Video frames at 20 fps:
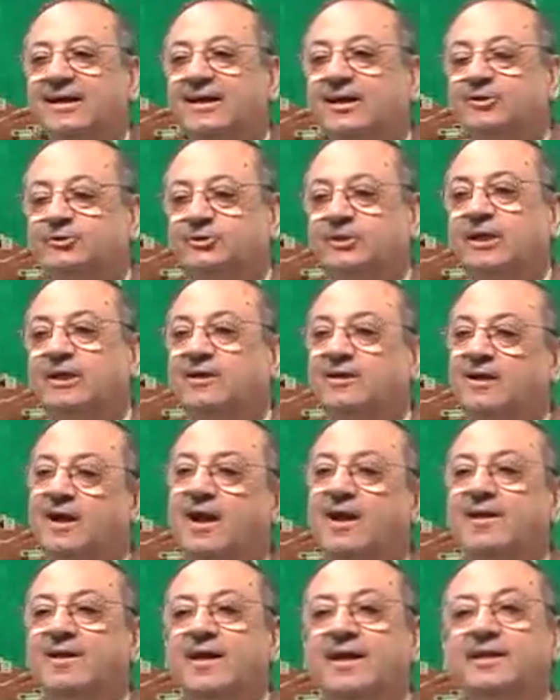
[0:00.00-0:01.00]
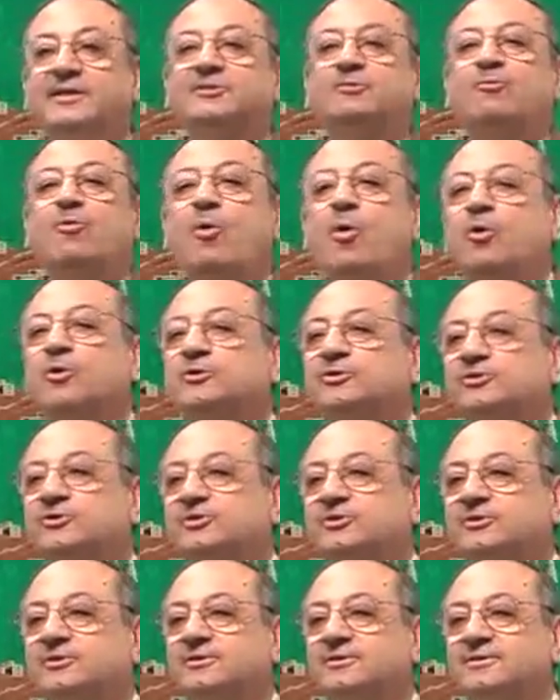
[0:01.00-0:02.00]
See, kana is
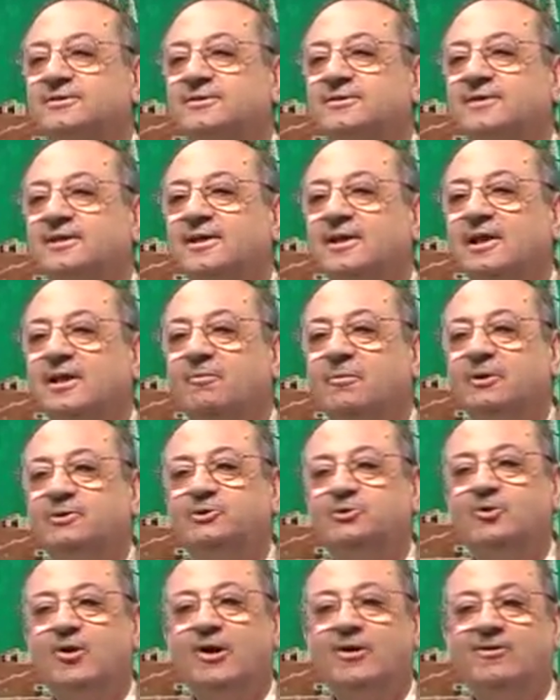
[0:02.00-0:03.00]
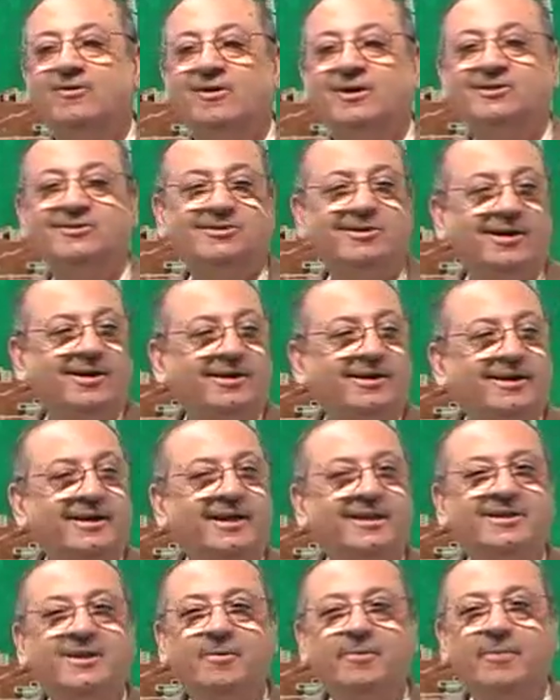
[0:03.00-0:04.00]
was. But you are translating
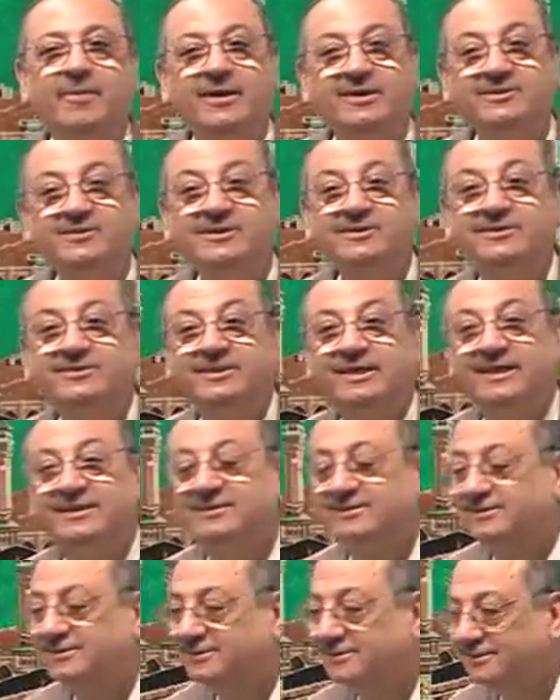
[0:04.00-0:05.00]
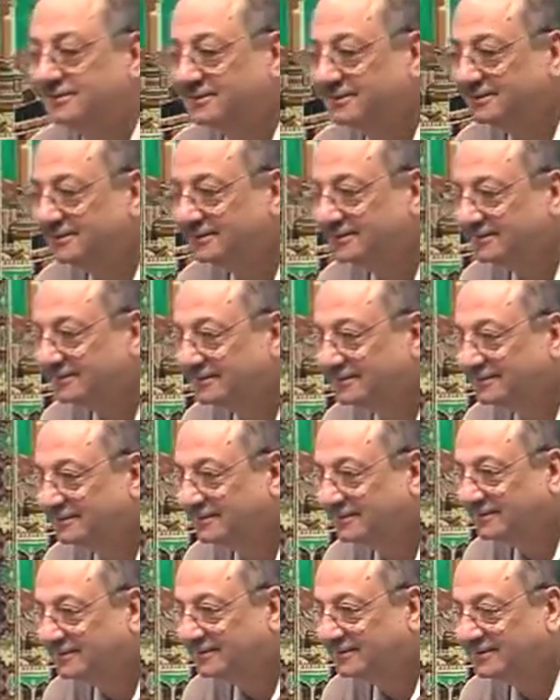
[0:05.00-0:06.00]
in the present sense.
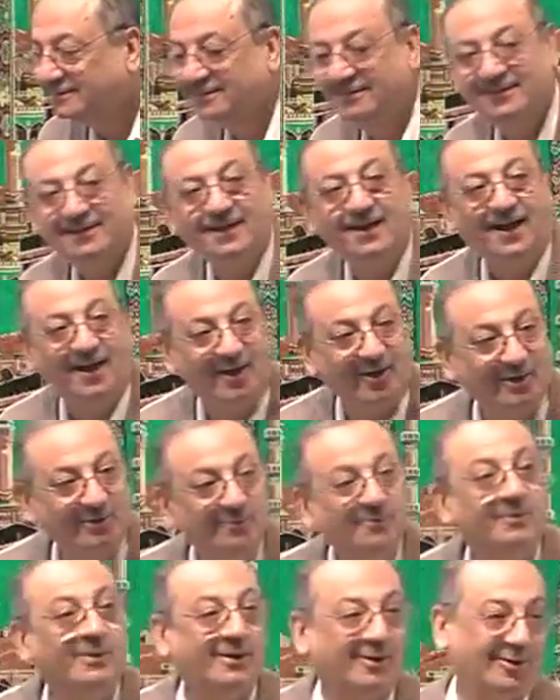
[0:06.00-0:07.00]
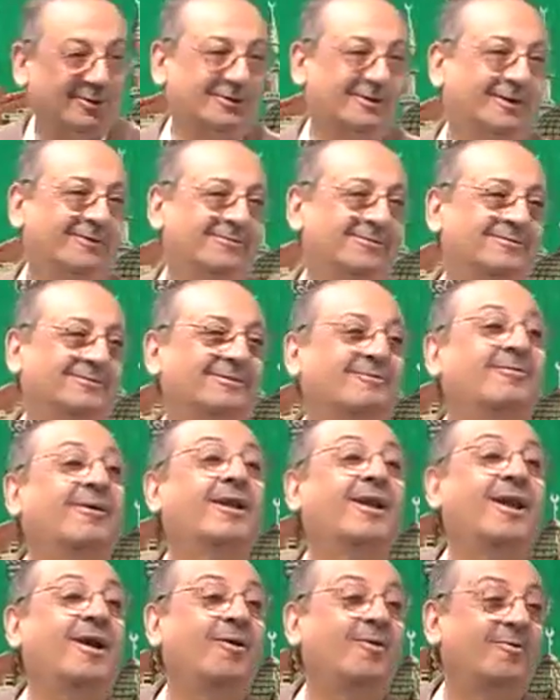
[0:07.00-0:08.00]
Are you? Because of
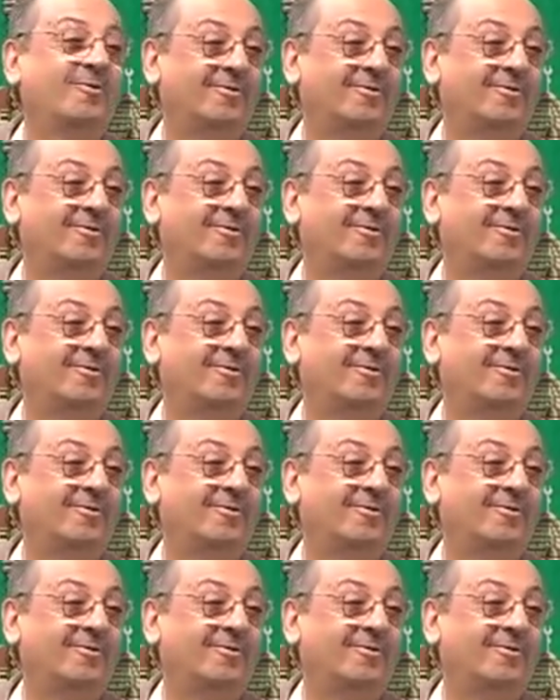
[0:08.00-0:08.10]
walau.